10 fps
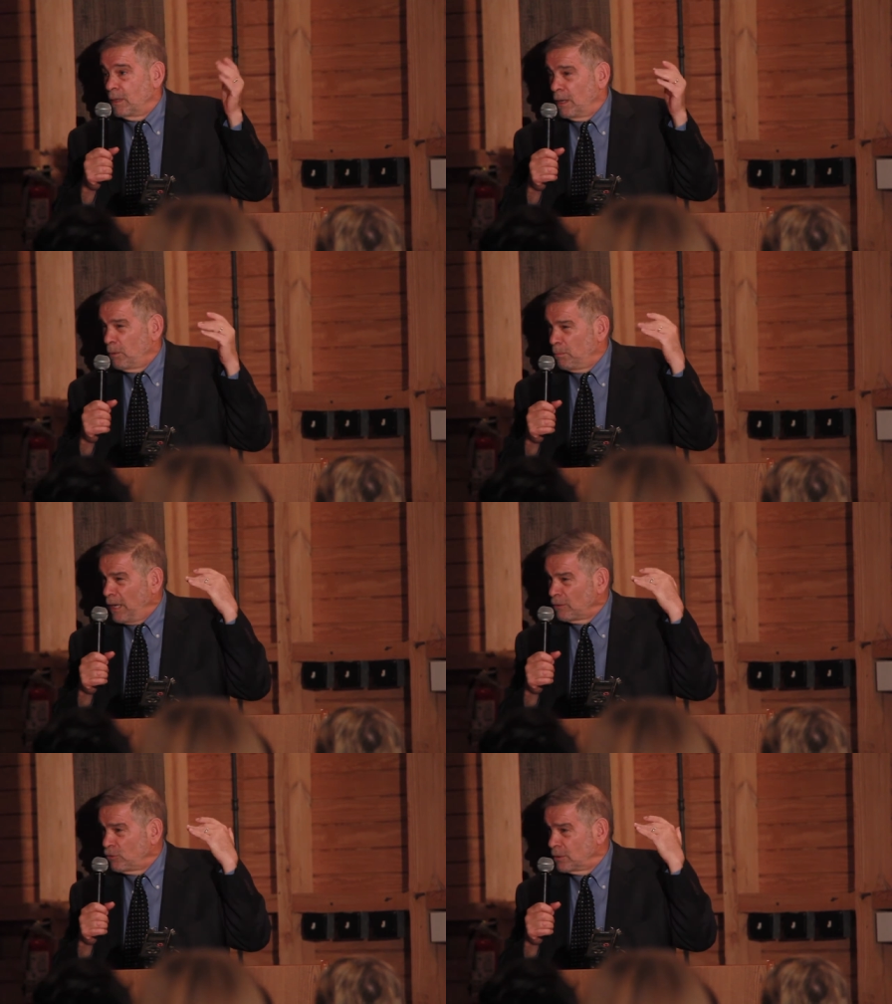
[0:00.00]
Now
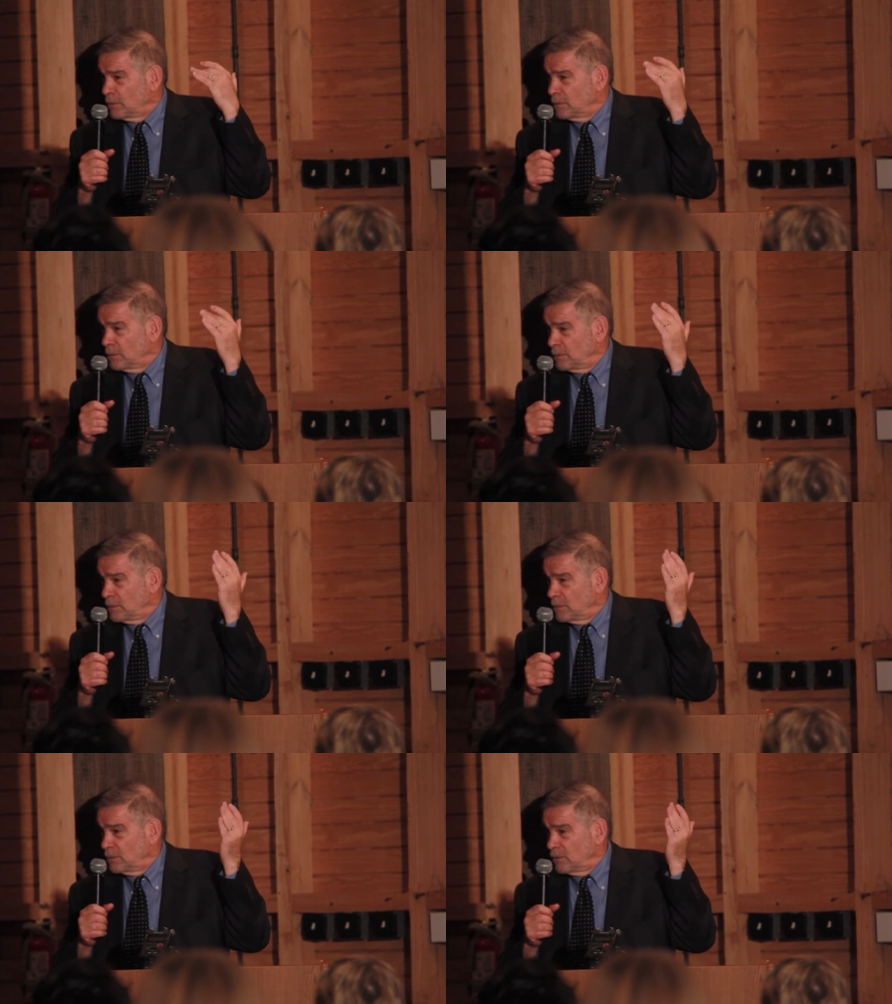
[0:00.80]
imagine
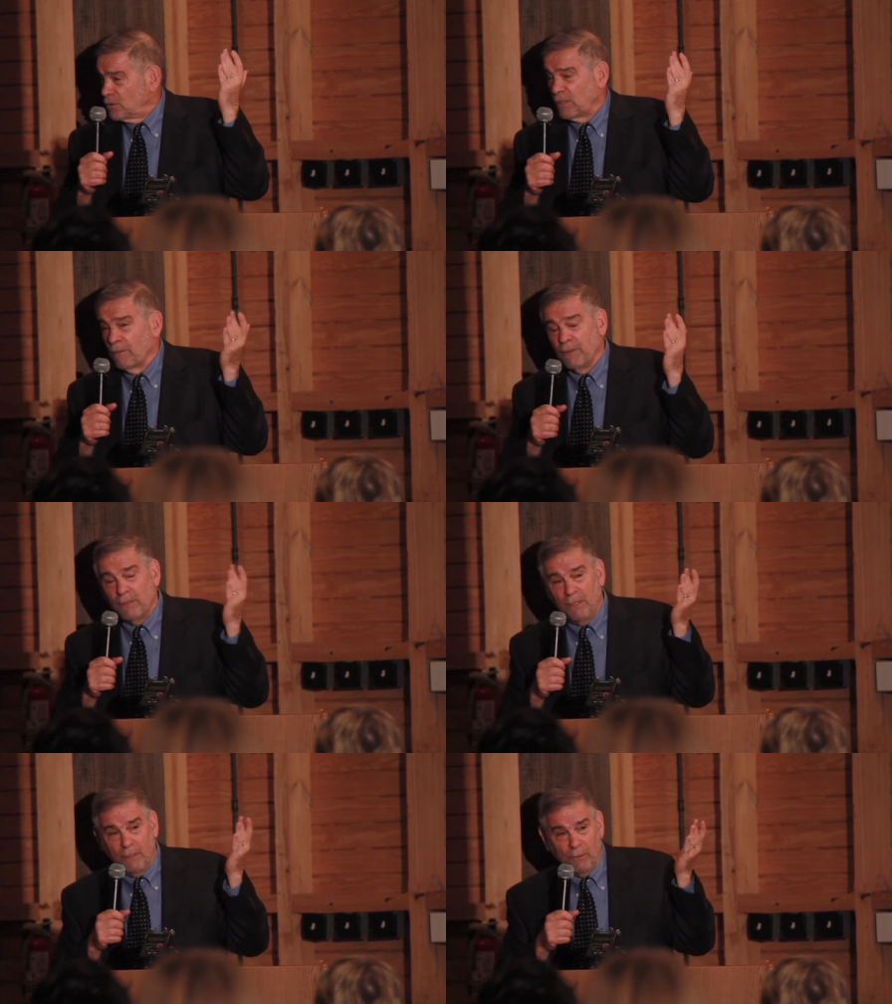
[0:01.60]

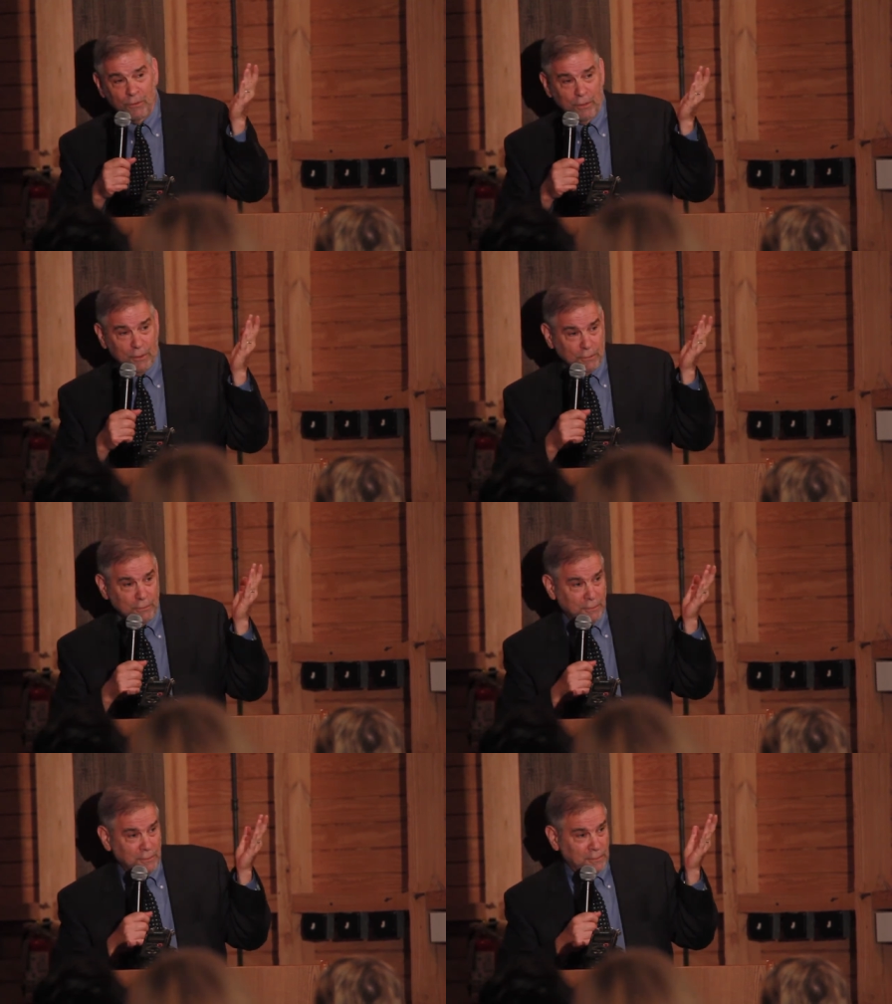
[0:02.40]
70 years ago
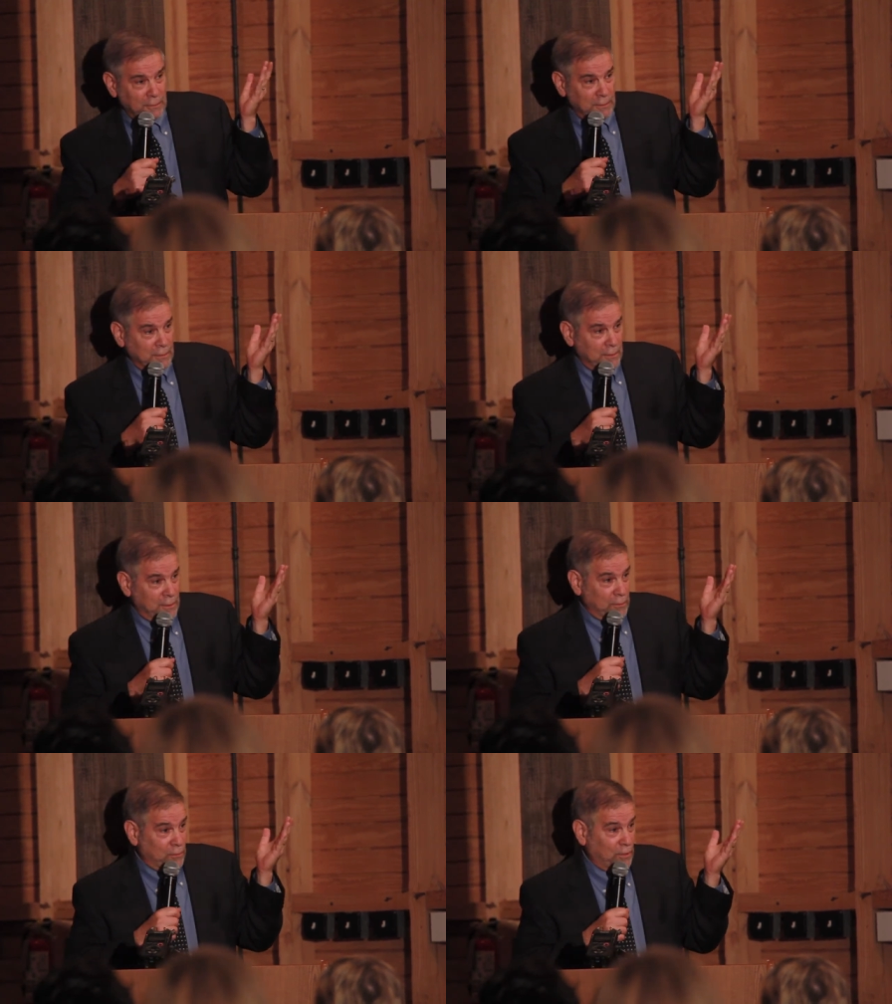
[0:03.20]

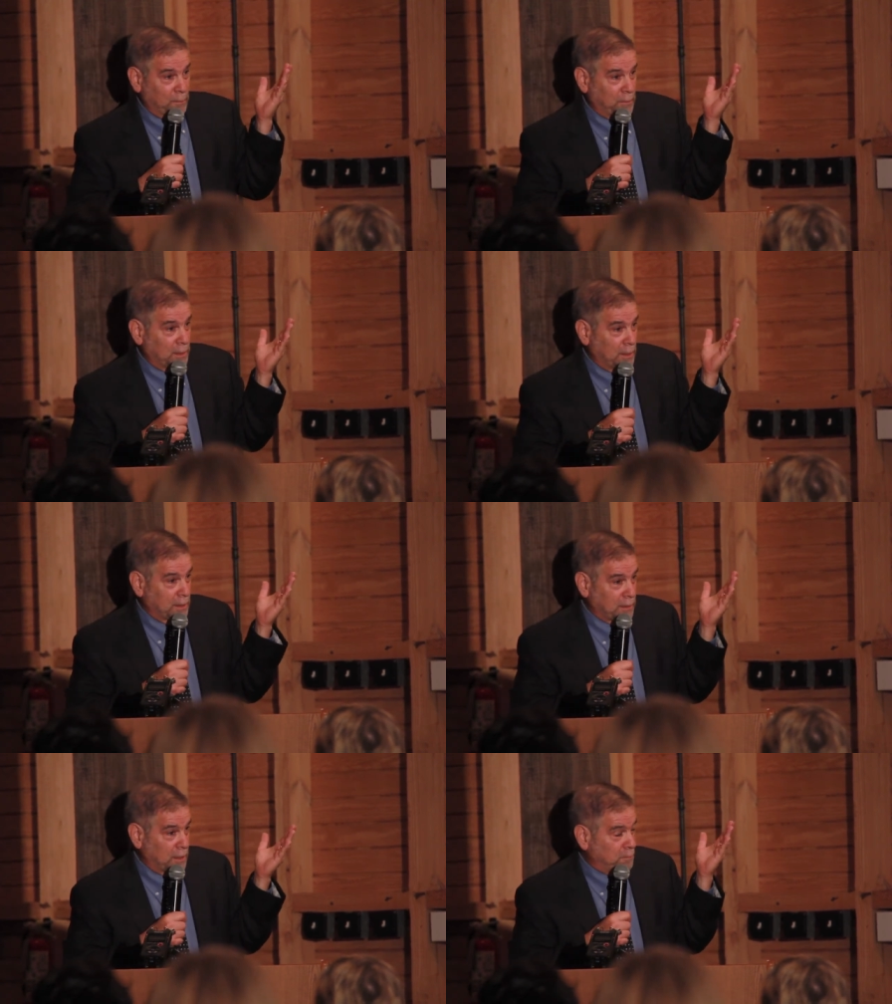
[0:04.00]
something
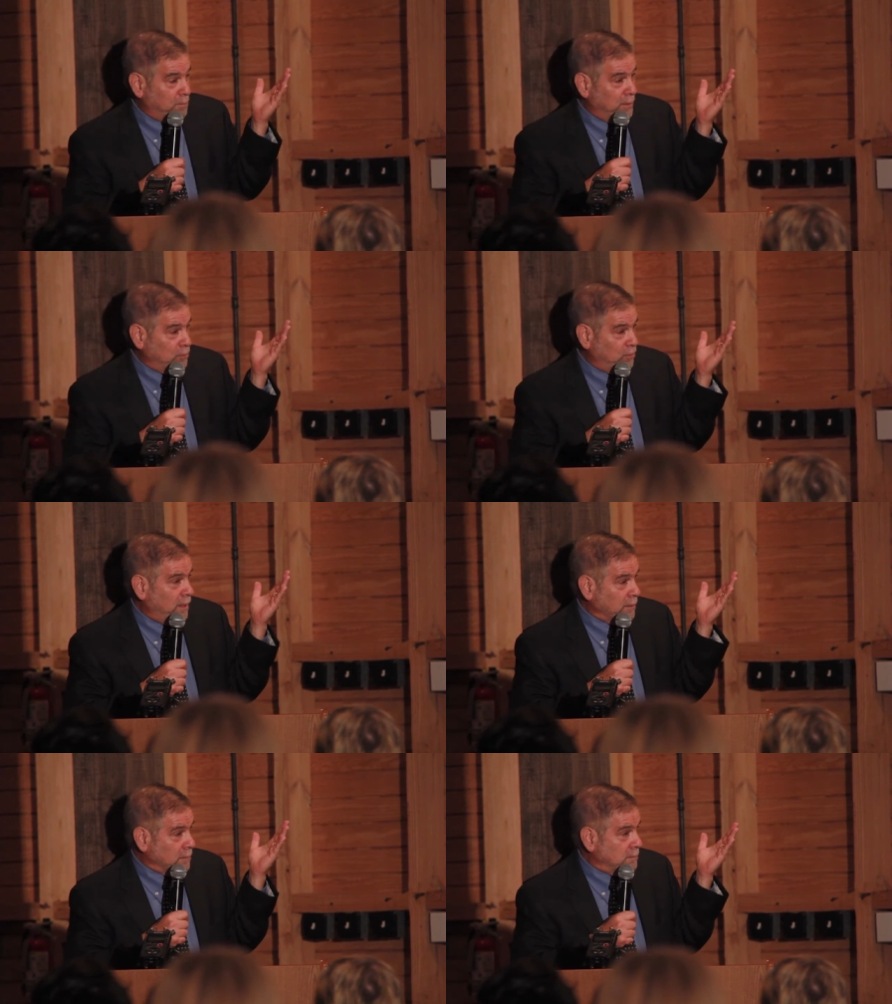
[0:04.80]
like that being
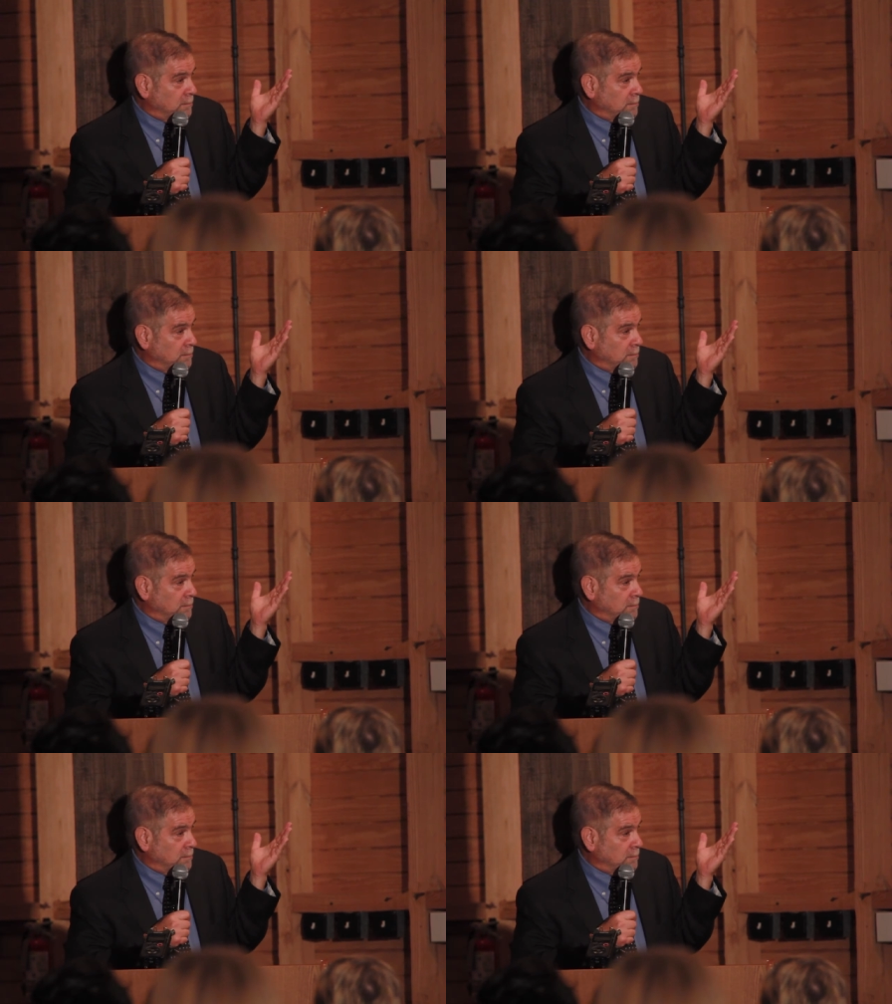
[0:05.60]
said.